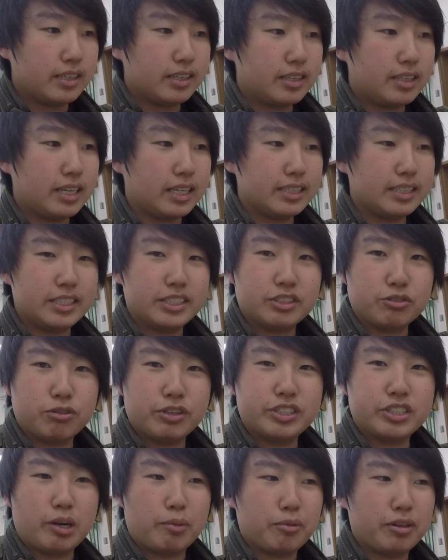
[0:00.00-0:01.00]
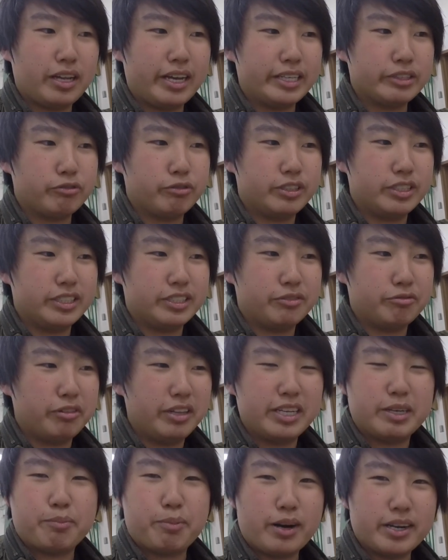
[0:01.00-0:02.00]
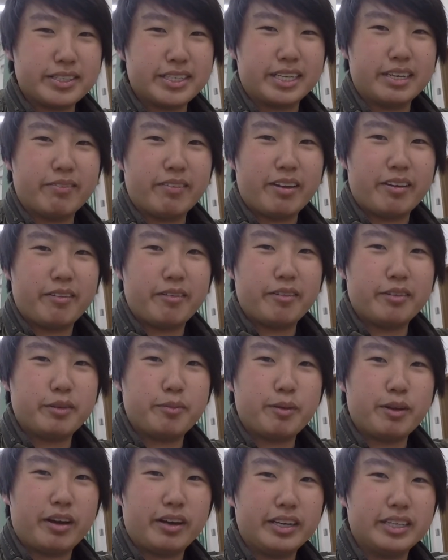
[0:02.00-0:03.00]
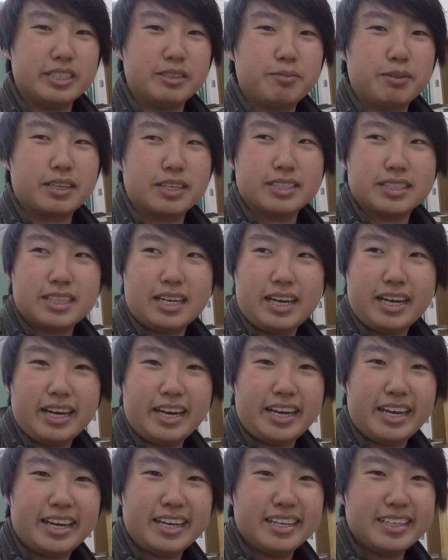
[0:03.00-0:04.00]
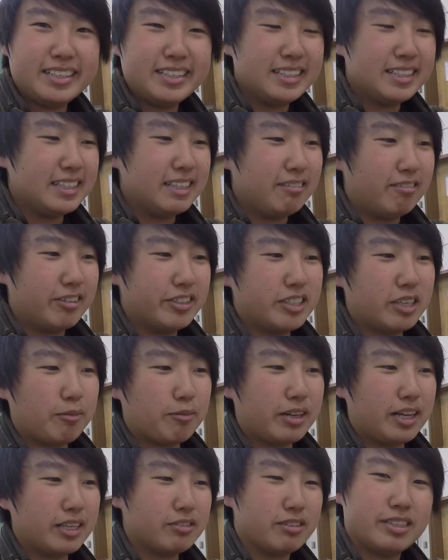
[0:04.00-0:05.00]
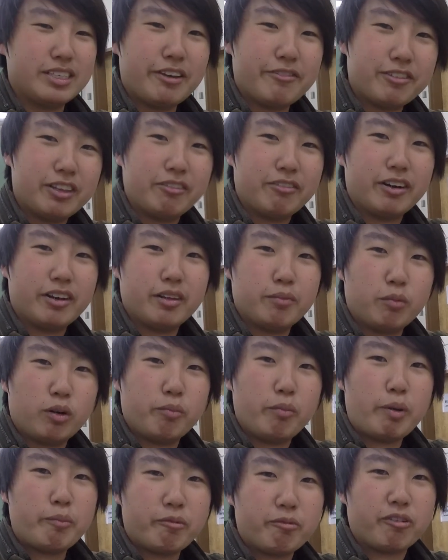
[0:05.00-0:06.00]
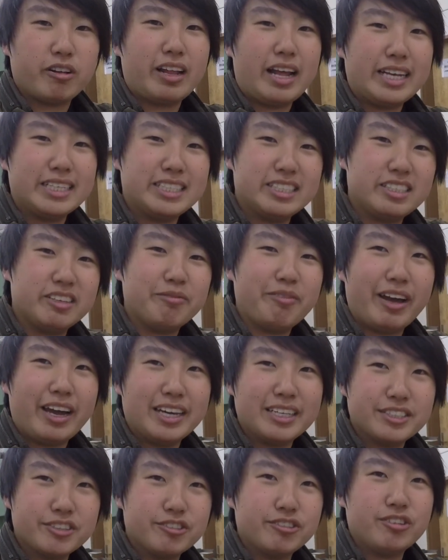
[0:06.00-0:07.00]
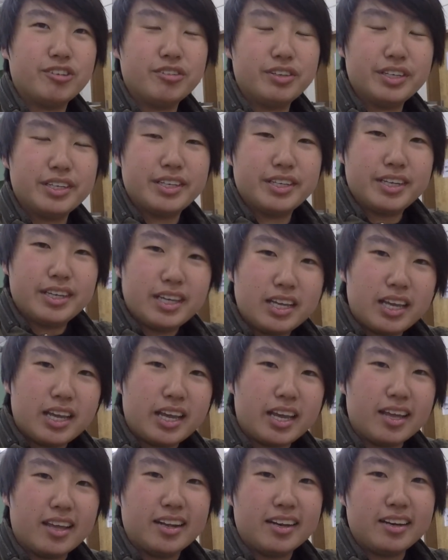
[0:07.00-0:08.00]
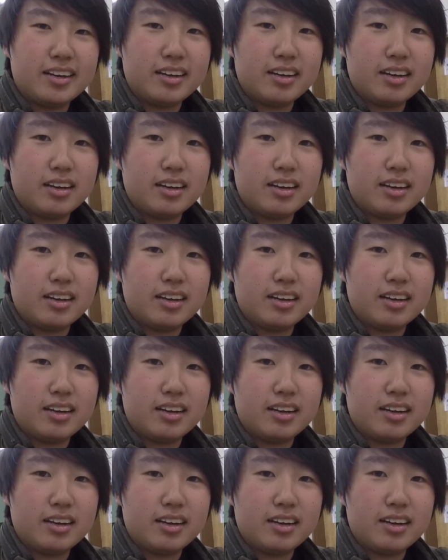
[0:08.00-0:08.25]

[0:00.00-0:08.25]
cut this woodshop class, which is really depressing to me, to be honest, because woodshop class was definitely one of the more memorable classes in my high school. And